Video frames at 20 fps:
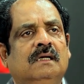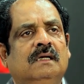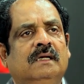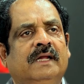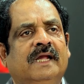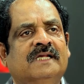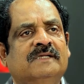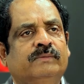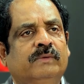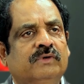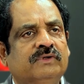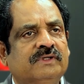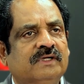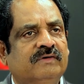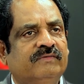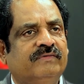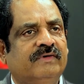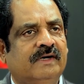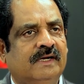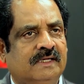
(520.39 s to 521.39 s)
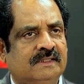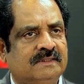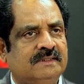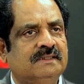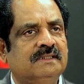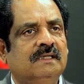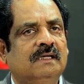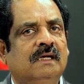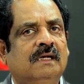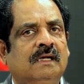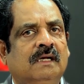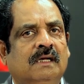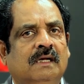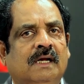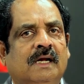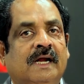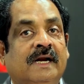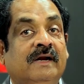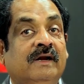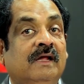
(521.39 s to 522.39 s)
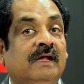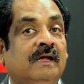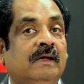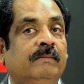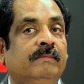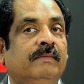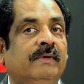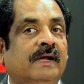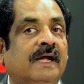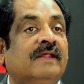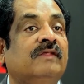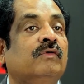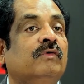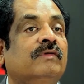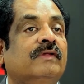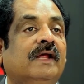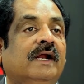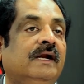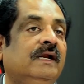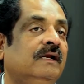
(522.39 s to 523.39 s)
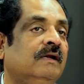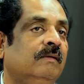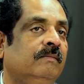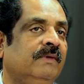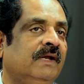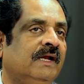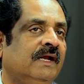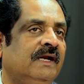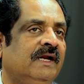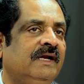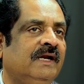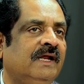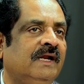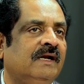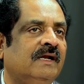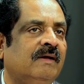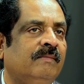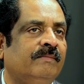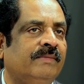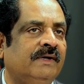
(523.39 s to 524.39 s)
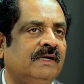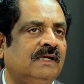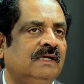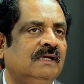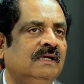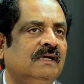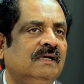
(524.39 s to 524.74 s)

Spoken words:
exposure for us, and as you said, being an Indian company,